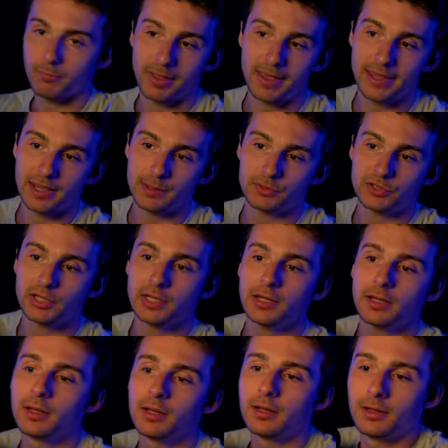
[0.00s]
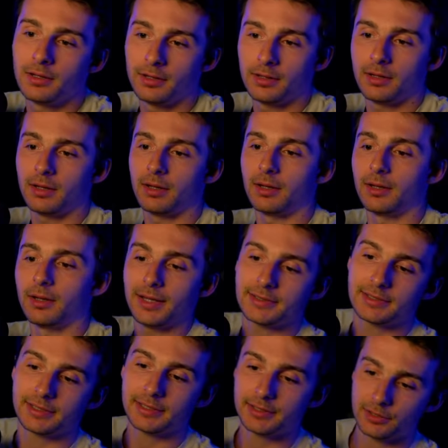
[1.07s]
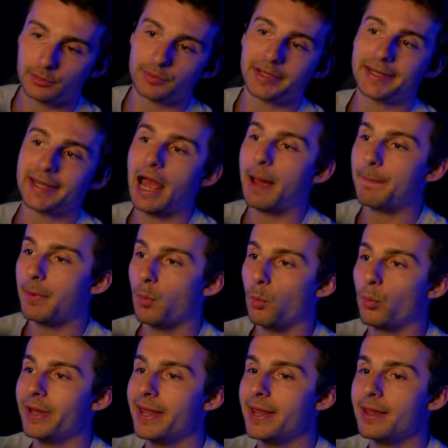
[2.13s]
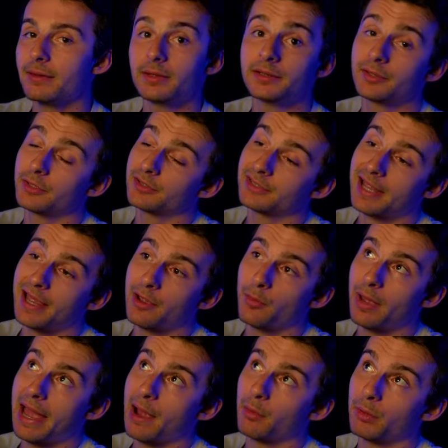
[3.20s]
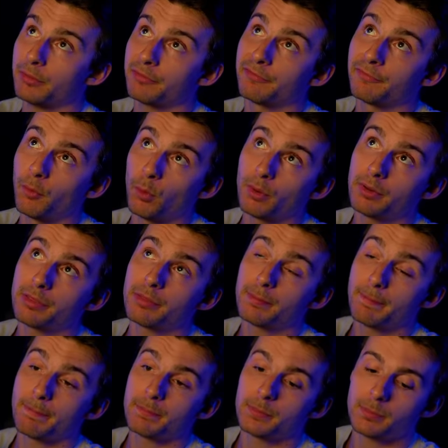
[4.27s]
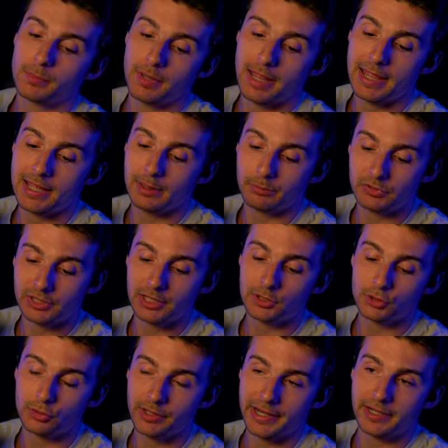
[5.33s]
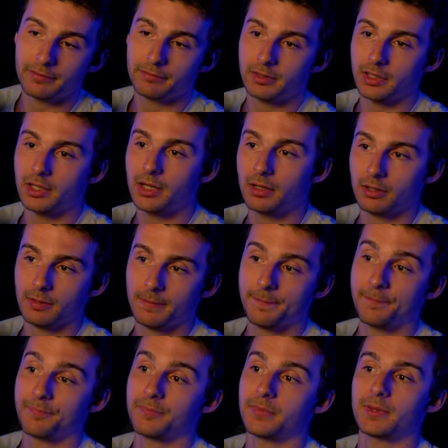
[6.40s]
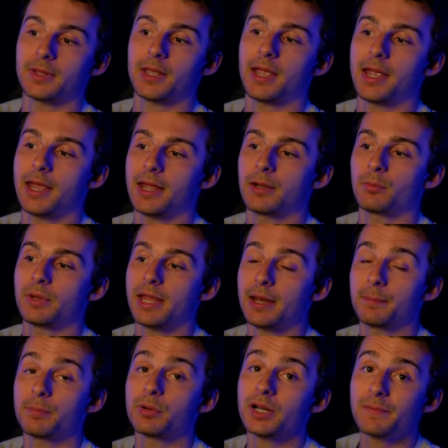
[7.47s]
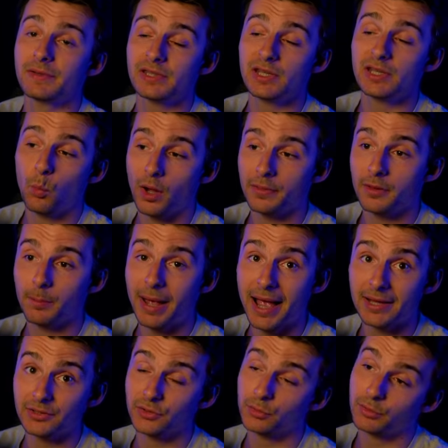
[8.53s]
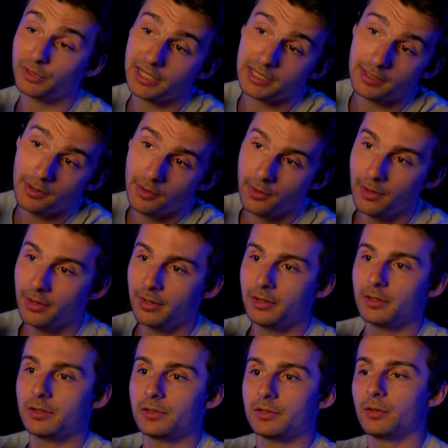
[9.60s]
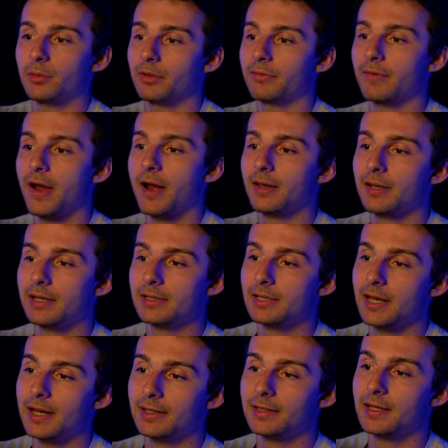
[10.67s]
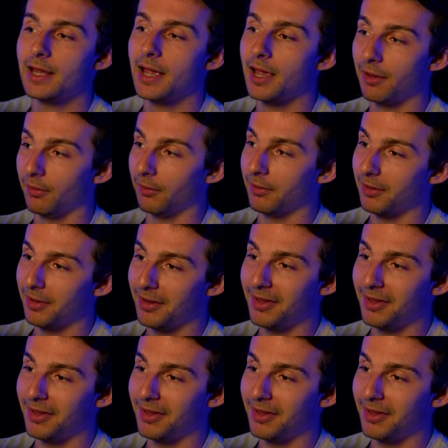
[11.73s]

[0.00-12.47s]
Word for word: AMC. Let's get into the recap. We this is now our fourth AMC trade of the year and we had previously won the past 3, so we finally take the L.